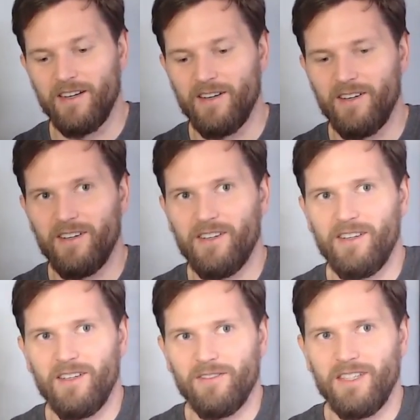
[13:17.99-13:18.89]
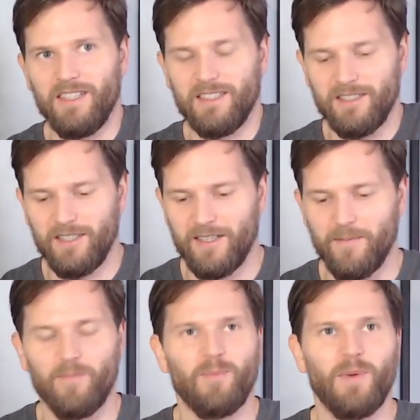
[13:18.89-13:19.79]
all of these,
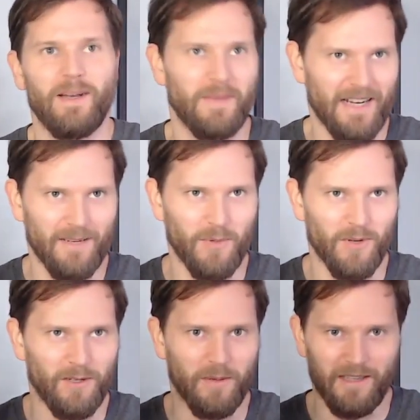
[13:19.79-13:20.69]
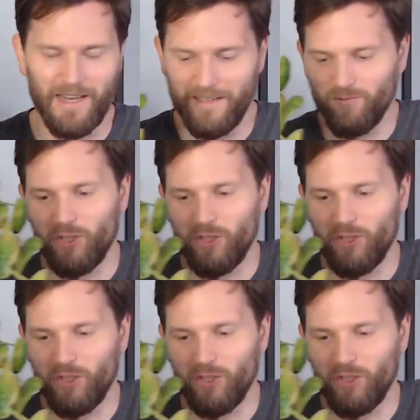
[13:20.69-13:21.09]
but I'm not going to bore you with that.